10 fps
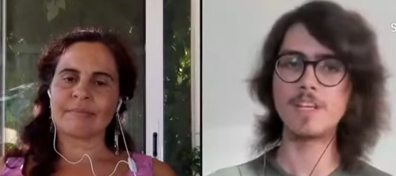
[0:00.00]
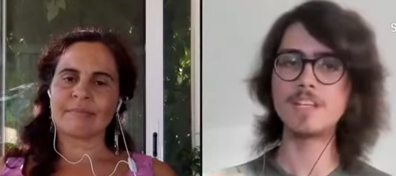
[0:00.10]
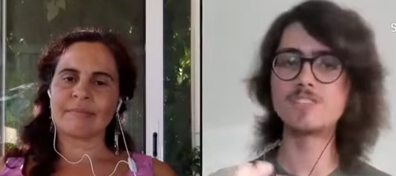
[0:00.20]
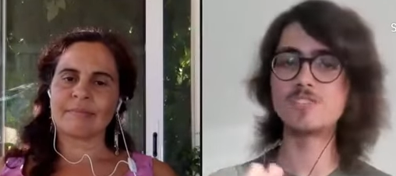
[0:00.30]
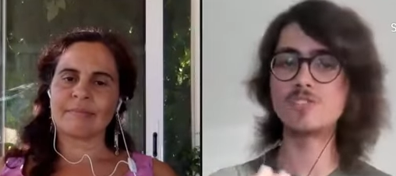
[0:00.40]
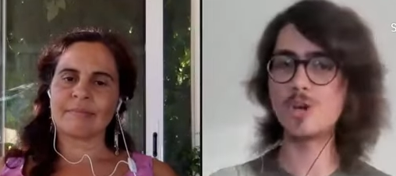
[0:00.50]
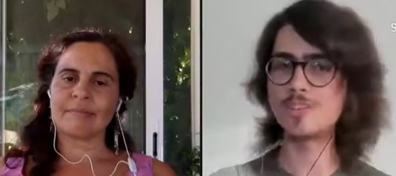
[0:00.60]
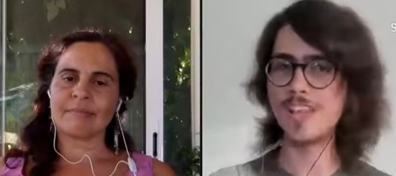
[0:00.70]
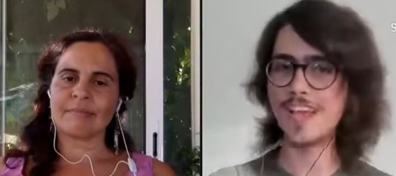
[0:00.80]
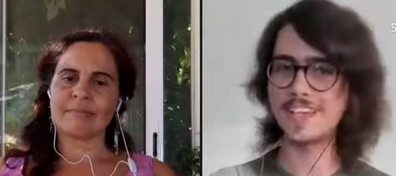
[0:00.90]
Speaker 1: it's not
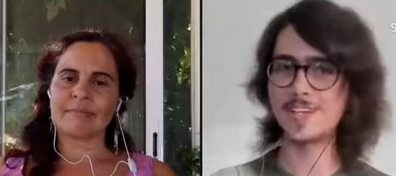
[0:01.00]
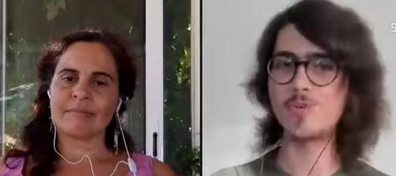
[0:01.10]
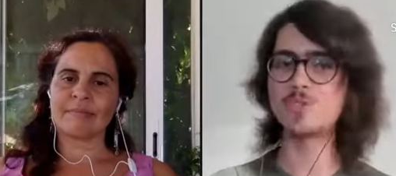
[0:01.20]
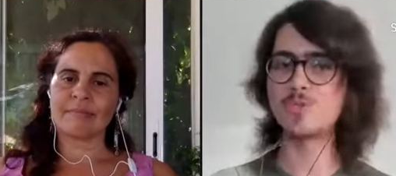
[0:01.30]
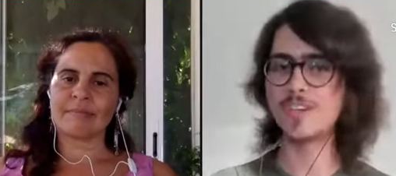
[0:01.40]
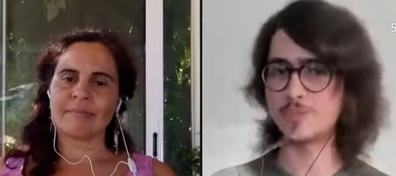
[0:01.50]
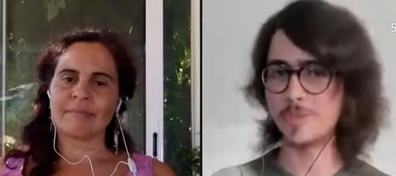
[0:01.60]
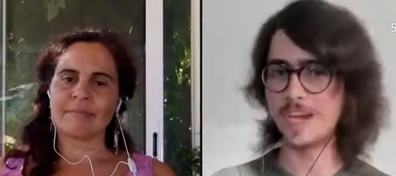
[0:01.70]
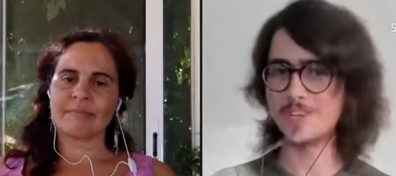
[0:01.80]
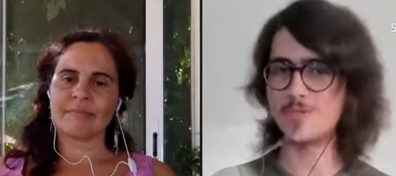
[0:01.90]
like what you'd
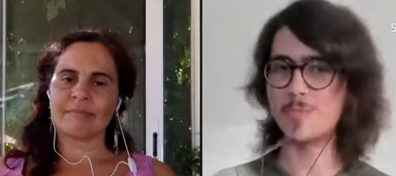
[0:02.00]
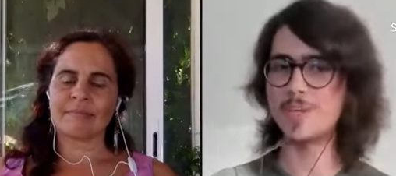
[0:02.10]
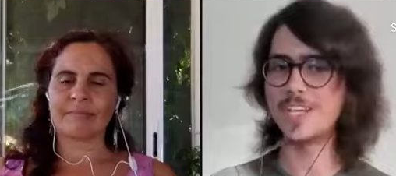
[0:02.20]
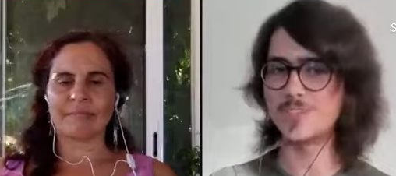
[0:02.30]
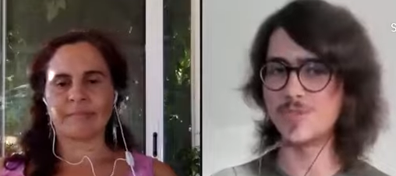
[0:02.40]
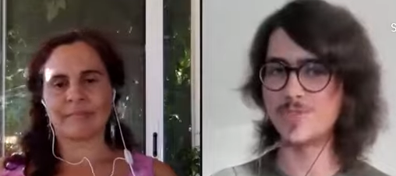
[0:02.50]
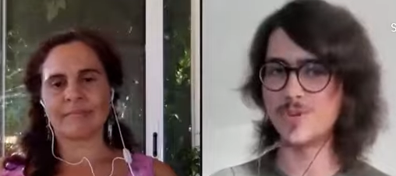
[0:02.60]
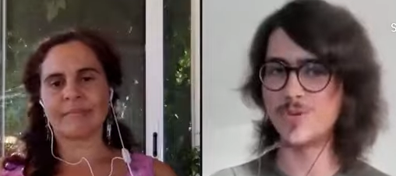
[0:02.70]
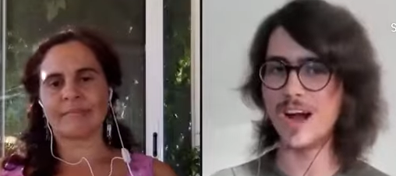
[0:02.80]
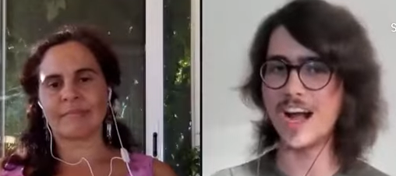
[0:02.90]
expect from an
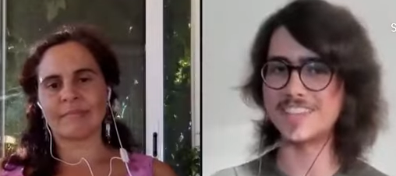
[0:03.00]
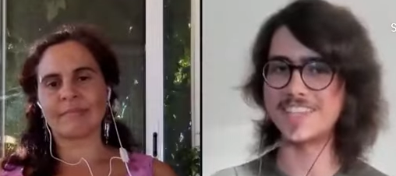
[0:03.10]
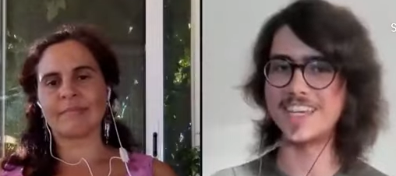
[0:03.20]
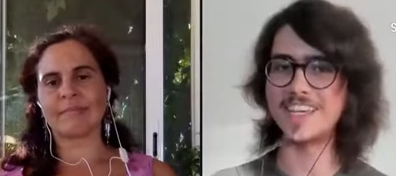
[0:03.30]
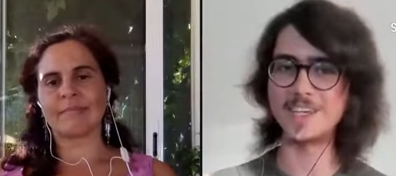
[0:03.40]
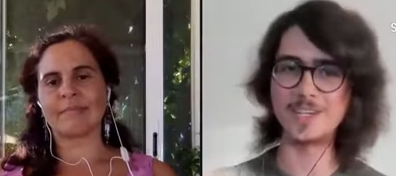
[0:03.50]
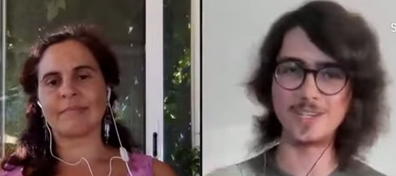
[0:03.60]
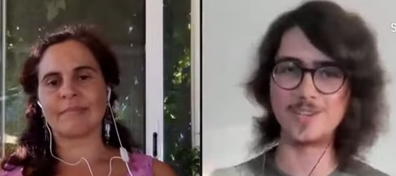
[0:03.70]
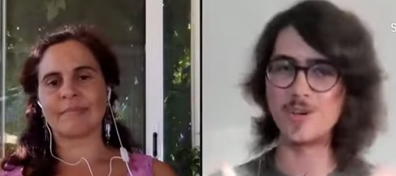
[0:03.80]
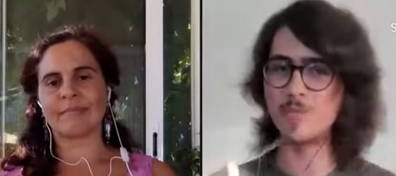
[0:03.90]
interview, asking
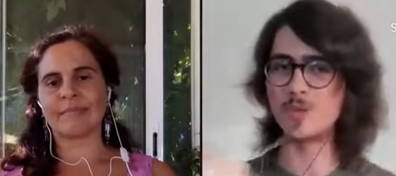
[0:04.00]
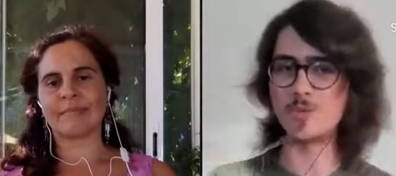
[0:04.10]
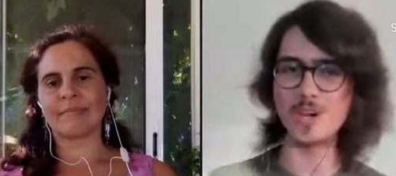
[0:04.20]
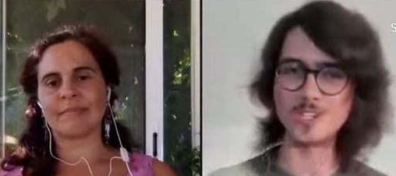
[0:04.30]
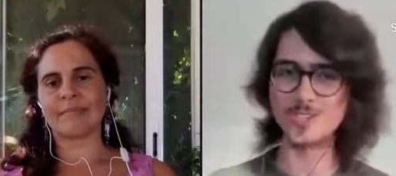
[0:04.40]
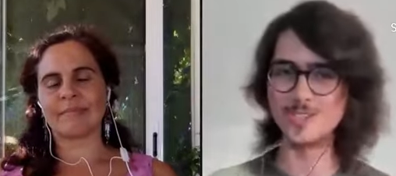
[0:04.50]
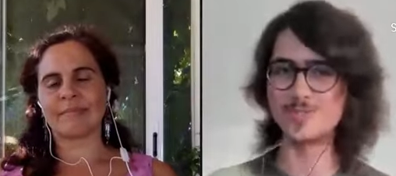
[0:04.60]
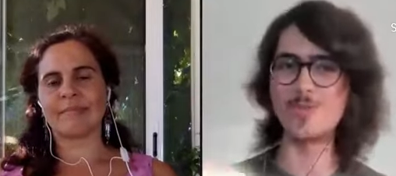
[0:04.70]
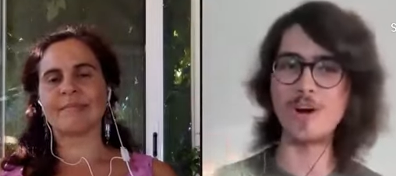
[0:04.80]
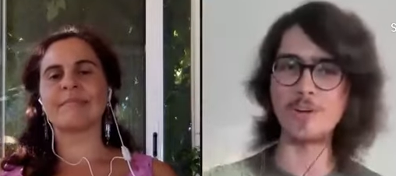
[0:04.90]
normal questions.
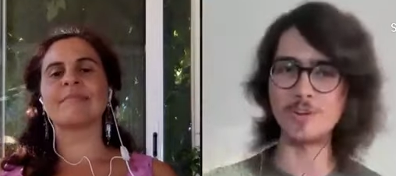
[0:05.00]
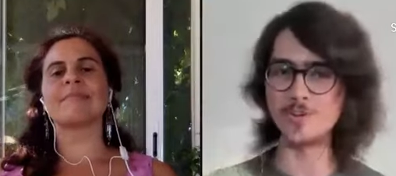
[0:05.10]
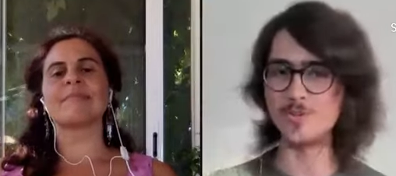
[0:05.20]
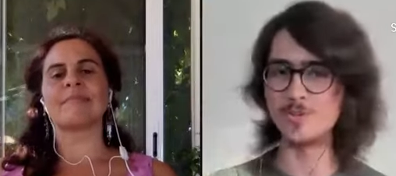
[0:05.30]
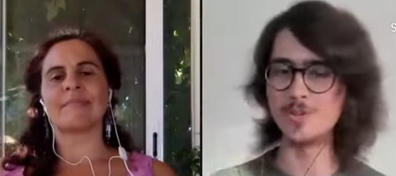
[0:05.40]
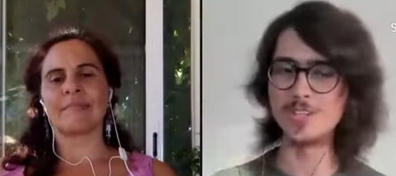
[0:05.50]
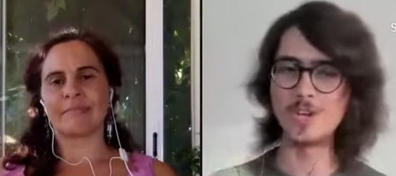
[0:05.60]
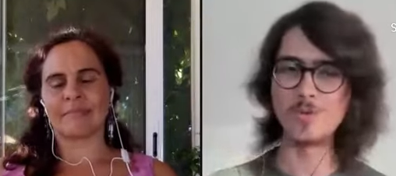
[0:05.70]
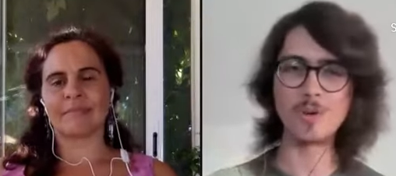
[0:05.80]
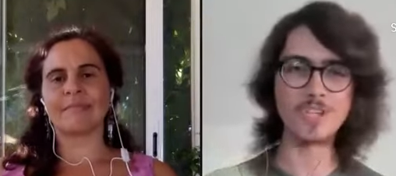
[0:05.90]
Who are you?
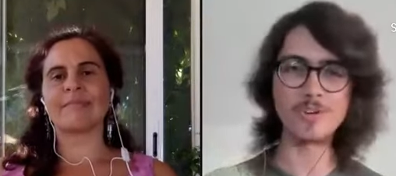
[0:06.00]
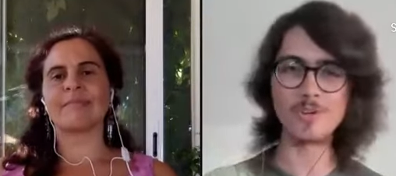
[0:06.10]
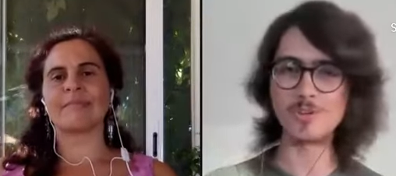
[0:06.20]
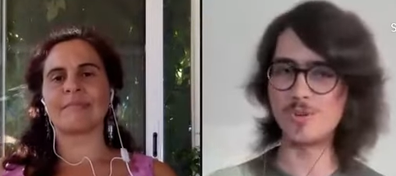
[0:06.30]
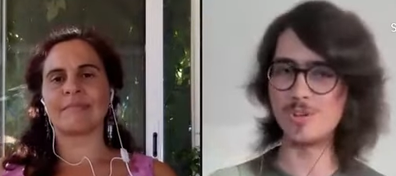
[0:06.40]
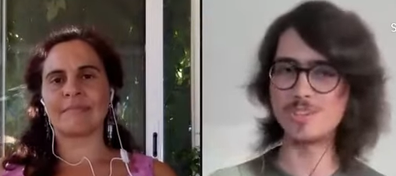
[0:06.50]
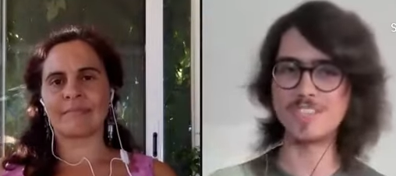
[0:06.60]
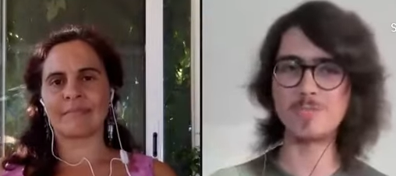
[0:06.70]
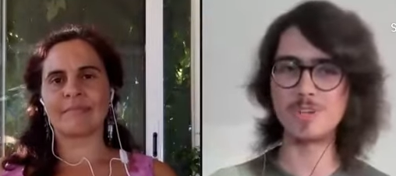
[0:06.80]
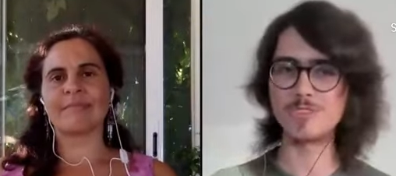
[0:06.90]
What are your goals and
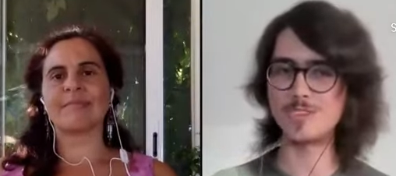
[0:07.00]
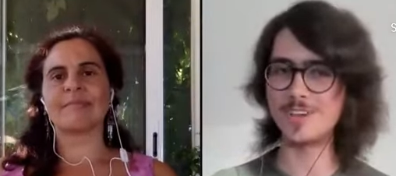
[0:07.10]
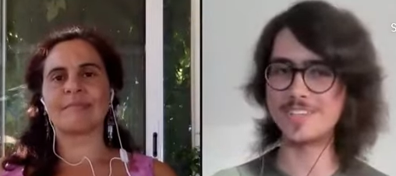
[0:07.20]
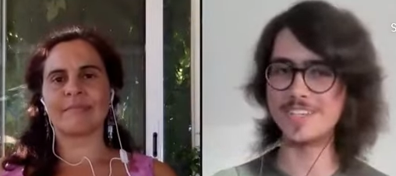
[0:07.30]
whatnot?